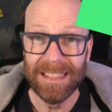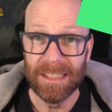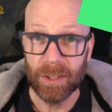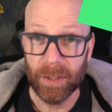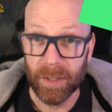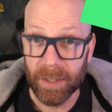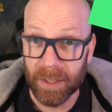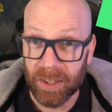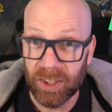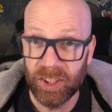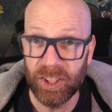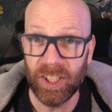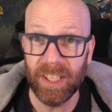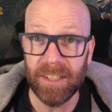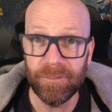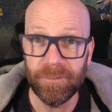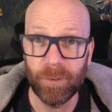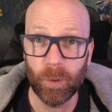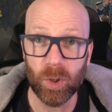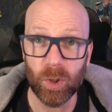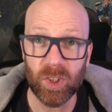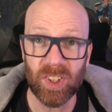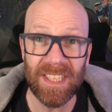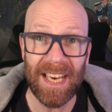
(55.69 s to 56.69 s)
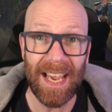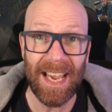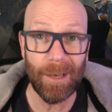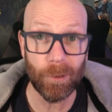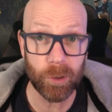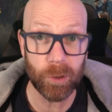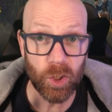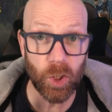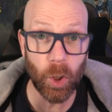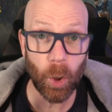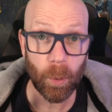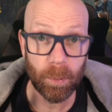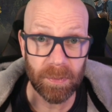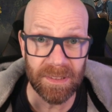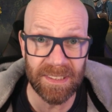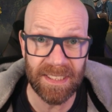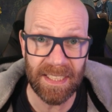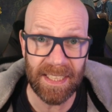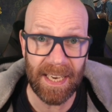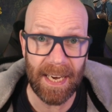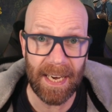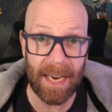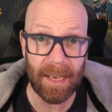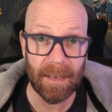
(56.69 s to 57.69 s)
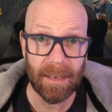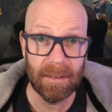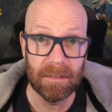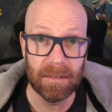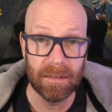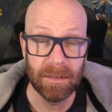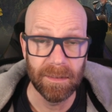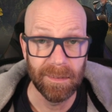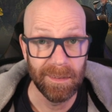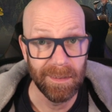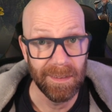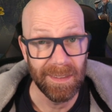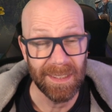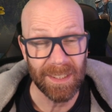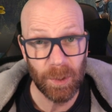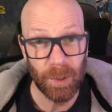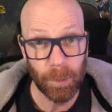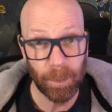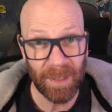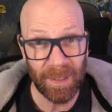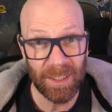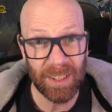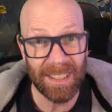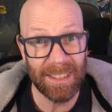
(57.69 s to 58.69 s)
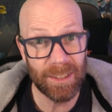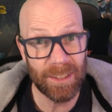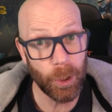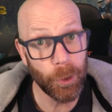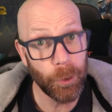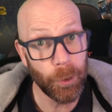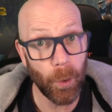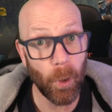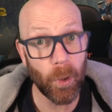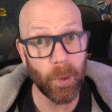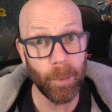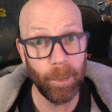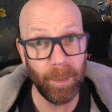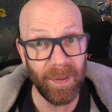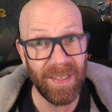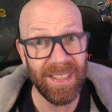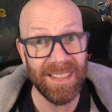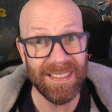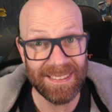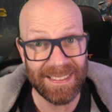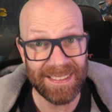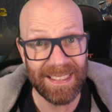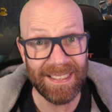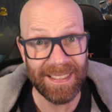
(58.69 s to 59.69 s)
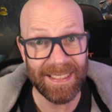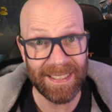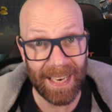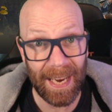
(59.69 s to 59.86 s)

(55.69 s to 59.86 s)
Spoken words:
the GeForce Now top tier, especially as a non-PC